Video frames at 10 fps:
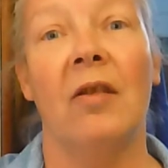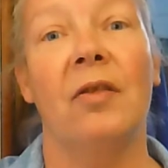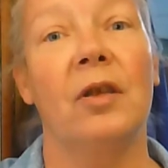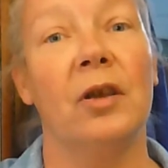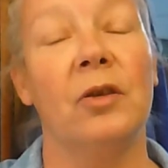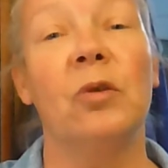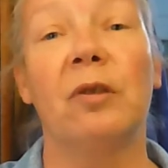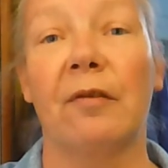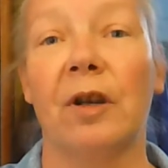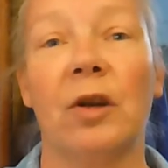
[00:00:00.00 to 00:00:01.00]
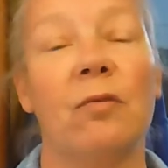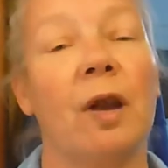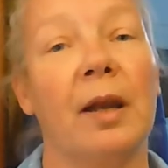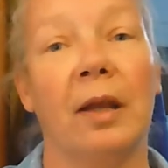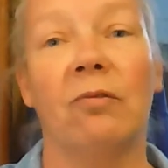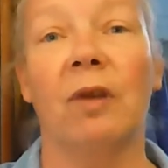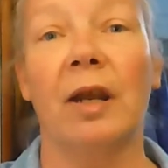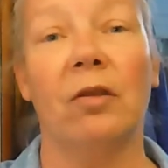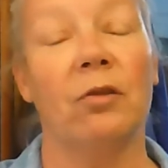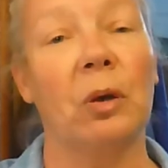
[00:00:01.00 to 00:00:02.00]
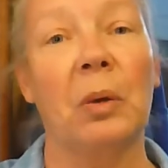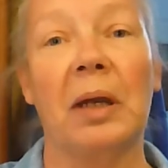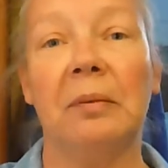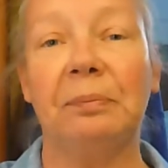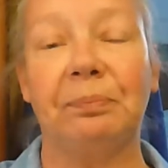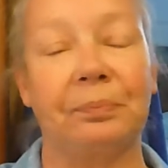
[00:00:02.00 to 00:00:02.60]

The New River running right through it